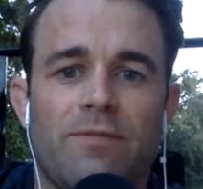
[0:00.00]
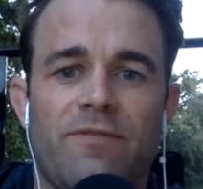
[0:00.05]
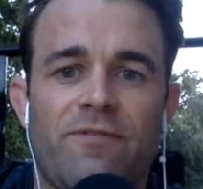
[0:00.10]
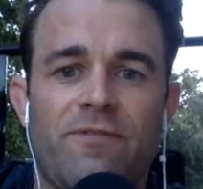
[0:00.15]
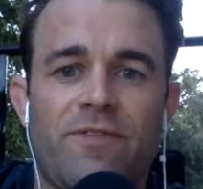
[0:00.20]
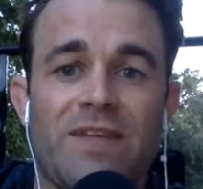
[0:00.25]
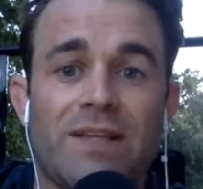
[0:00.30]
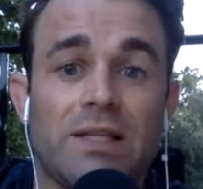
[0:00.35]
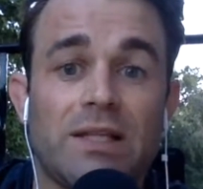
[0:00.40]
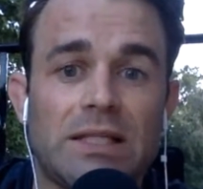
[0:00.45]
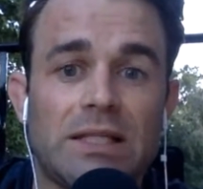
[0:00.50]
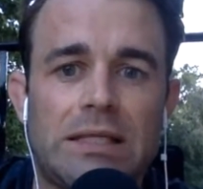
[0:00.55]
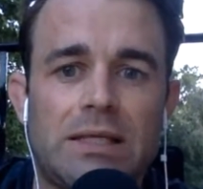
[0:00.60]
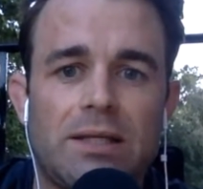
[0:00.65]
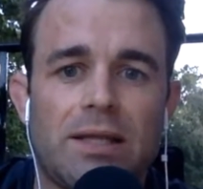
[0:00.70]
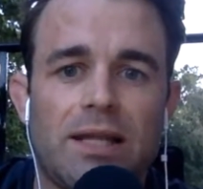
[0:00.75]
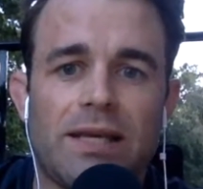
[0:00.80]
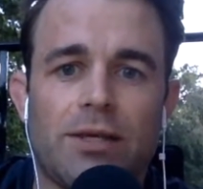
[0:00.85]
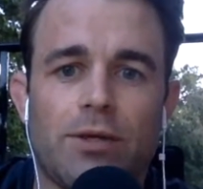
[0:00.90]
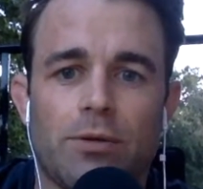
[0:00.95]
feel
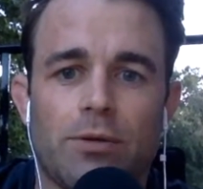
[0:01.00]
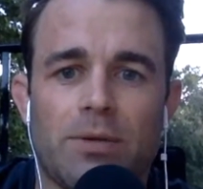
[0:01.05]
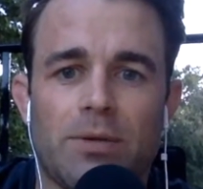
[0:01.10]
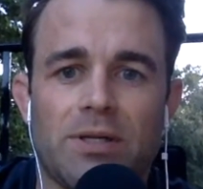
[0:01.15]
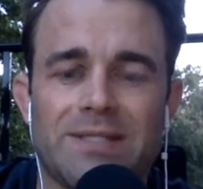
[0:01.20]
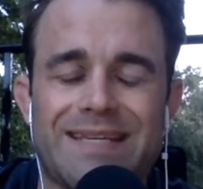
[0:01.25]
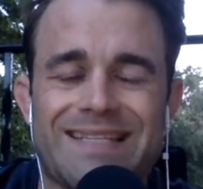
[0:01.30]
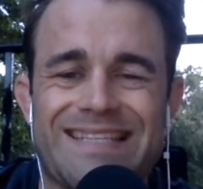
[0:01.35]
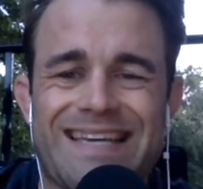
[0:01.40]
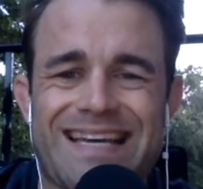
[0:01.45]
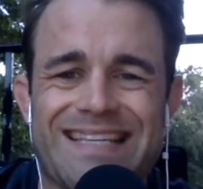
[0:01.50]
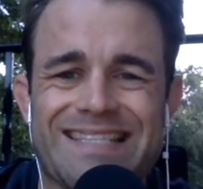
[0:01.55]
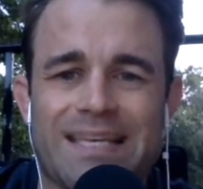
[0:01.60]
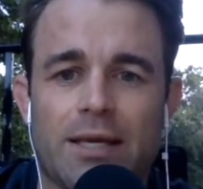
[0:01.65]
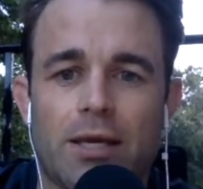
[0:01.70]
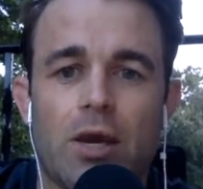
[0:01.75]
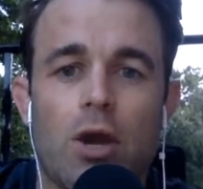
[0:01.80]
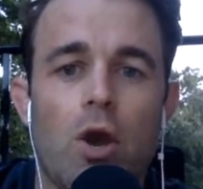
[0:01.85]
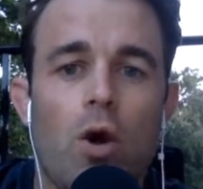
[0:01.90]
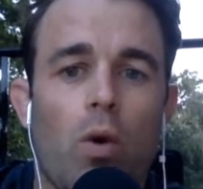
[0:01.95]
like you're
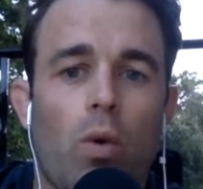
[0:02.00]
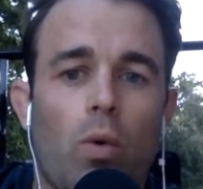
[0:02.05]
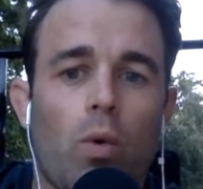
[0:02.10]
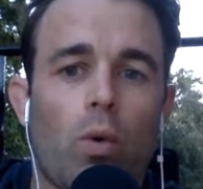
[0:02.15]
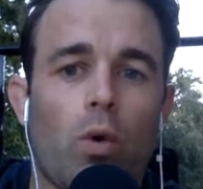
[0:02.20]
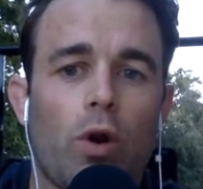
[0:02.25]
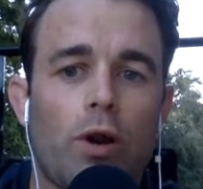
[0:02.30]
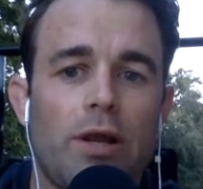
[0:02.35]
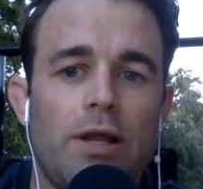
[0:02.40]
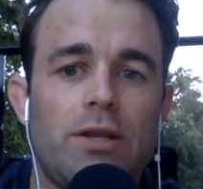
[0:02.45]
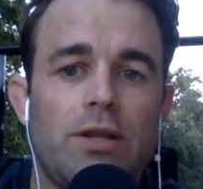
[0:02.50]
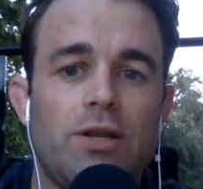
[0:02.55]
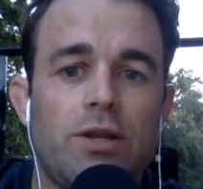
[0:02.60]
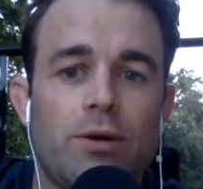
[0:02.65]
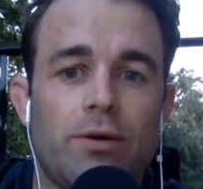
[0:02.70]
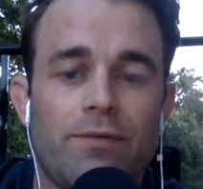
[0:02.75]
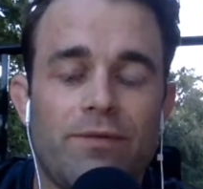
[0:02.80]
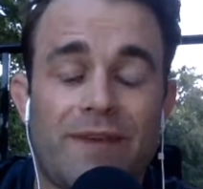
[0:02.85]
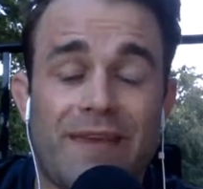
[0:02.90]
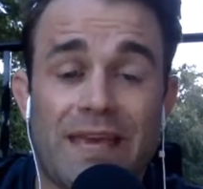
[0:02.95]
multitasking, or
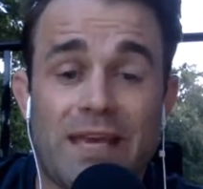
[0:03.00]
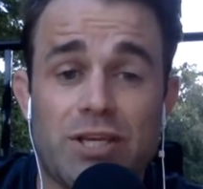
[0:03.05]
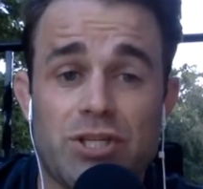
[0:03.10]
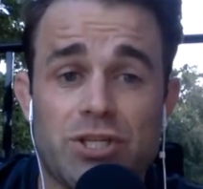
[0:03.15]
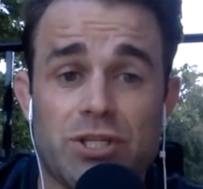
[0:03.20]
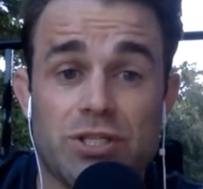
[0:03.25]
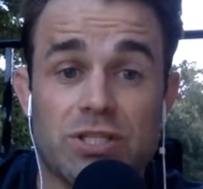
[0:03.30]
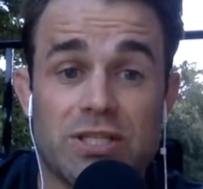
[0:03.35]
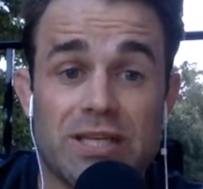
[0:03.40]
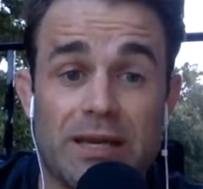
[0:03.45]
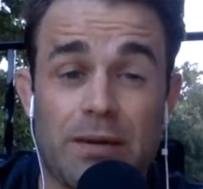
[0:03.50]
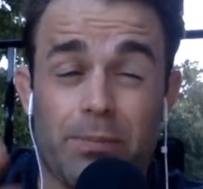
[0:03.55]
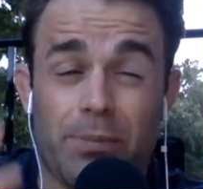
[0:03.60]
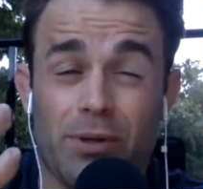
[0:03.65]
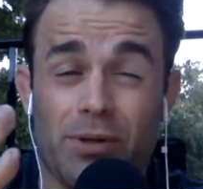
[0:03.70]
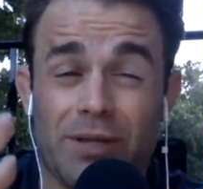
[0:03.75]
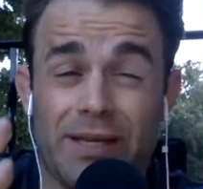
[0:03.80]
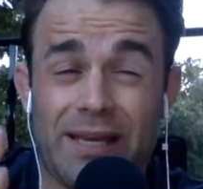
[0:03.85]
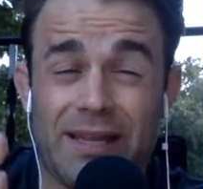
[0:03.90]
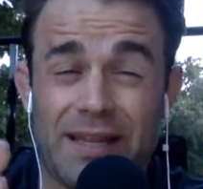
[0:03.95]
notifications kind of
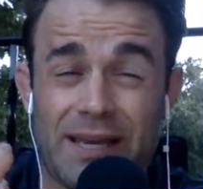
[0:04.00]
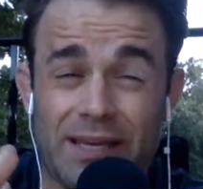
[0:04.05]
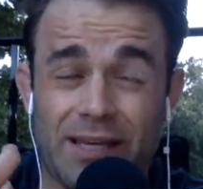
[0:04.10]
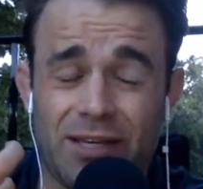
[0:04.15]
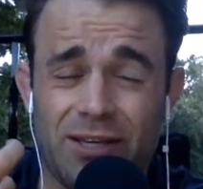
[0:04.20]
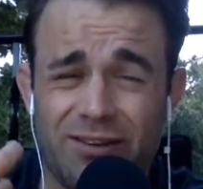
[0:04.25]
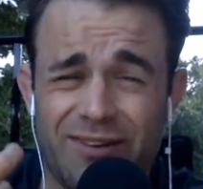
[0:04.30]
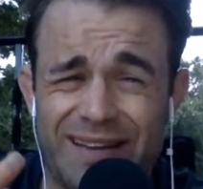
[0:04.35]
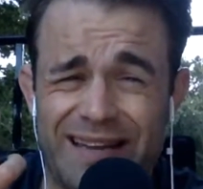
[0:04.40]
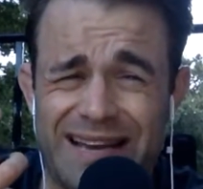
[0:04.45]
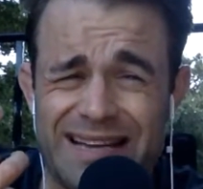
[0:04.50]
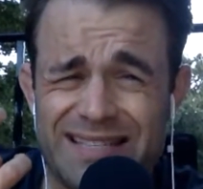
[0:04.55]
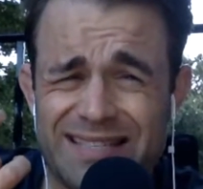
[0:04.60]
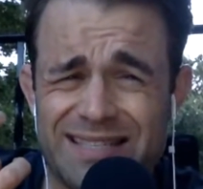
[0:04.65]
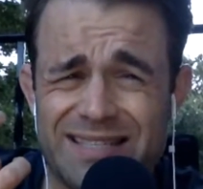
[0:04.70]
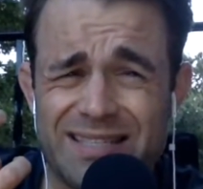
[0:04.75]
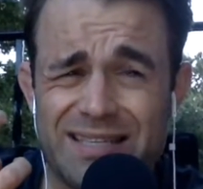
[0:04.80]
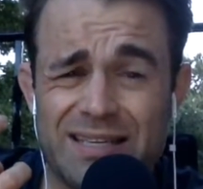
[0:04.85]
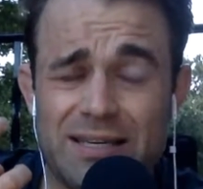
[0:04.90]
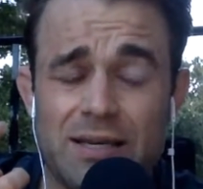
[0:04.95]
pulling on that
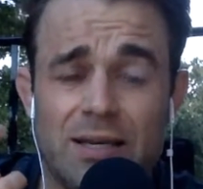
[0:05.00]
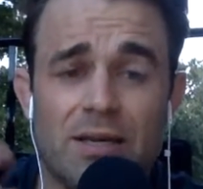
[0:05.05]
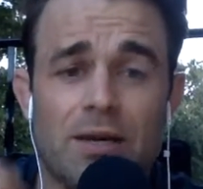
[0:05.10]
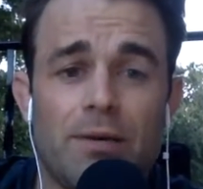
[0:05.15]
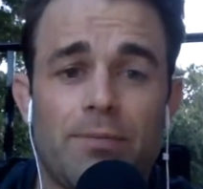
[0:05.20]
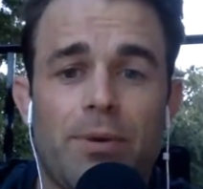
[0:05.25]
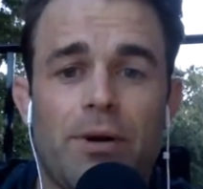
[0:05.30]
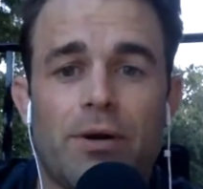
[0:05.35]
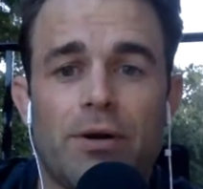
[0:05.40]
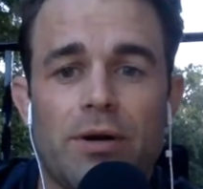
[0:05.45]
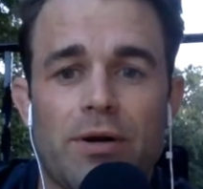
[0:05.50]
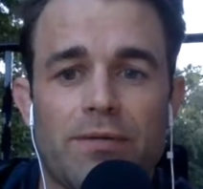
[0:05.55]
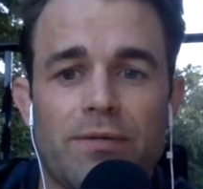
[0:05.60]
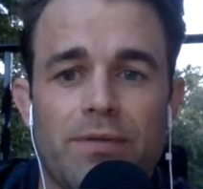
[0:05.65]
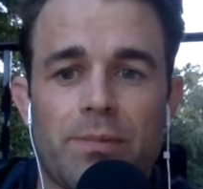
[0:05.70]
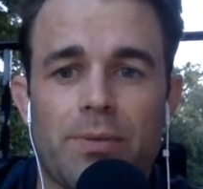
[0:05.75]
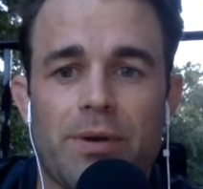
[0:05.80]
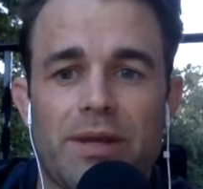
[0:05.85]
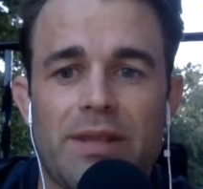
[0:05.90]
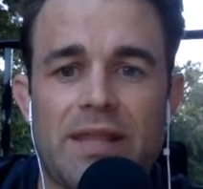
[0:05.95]
curiosity part of the
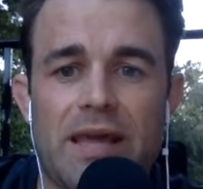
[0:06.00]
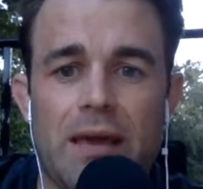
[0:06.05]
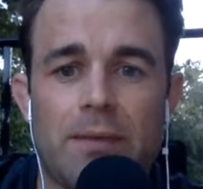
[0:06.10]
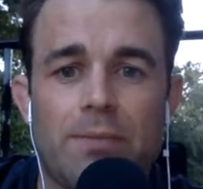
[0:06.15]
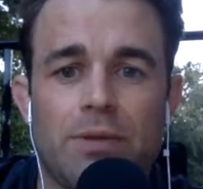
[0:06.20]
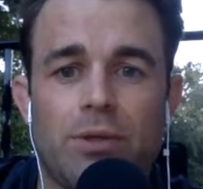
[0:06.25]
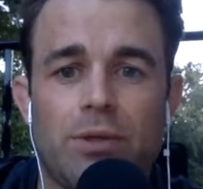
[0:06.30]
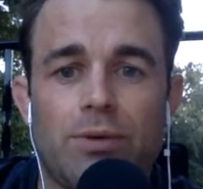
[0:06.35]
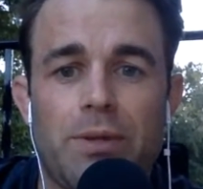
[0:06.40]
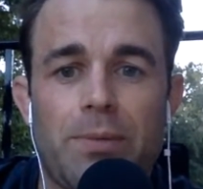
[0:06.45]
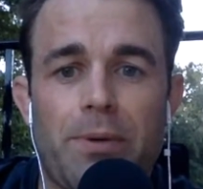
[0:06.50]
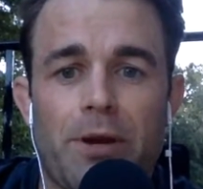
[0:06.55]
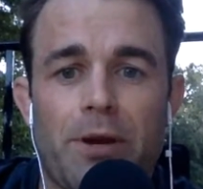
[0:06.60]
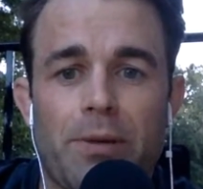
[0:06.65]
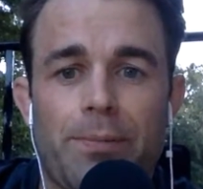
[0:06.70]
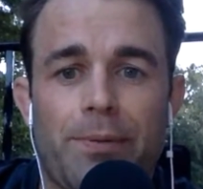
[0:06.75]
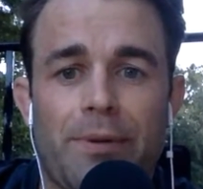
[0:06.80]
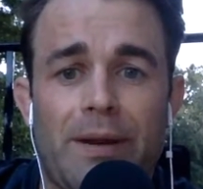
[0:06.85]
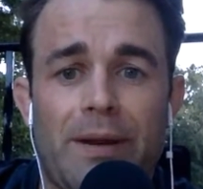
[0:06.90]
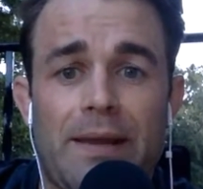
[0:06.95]
brain, the ambiguity part of
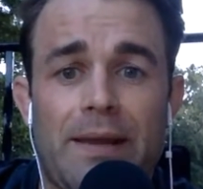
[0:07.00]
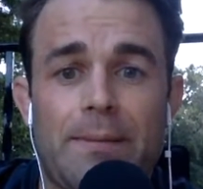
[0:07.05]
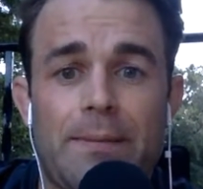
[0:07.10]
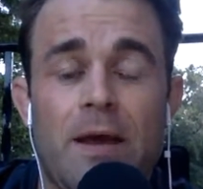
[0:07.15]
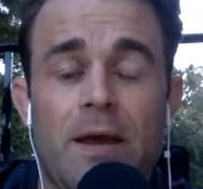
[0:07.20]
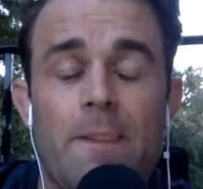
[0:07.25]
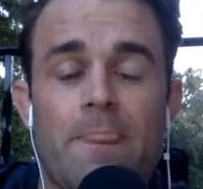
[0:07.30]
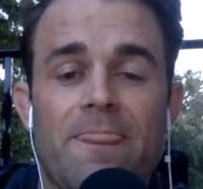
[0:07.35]
brain.